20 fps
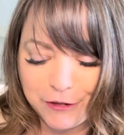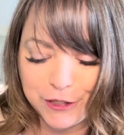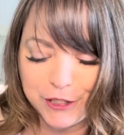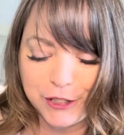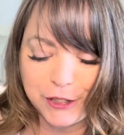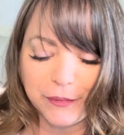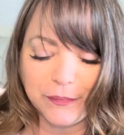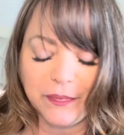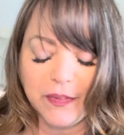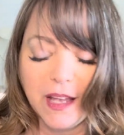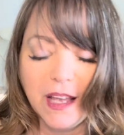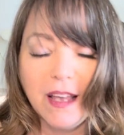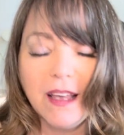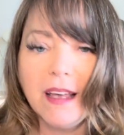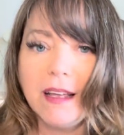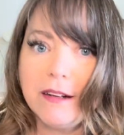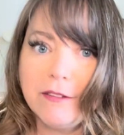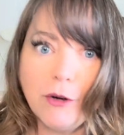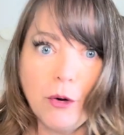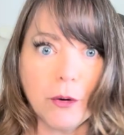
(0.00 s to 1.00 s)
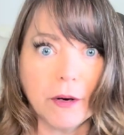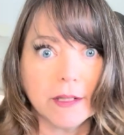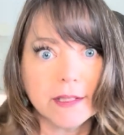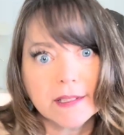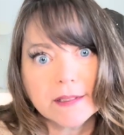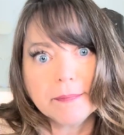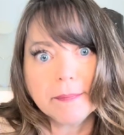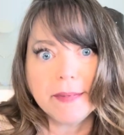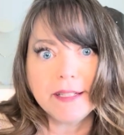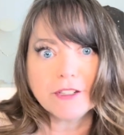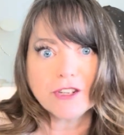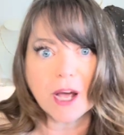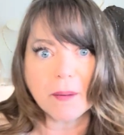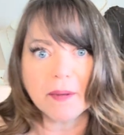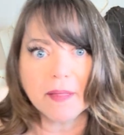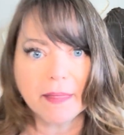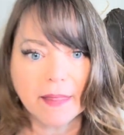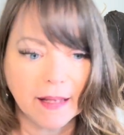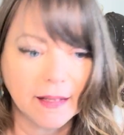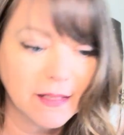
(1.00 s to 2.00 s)
too. And of course, me
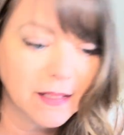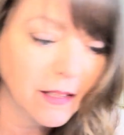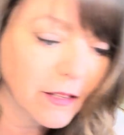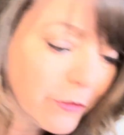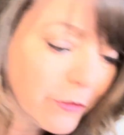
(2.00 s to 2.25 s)
dropping things in the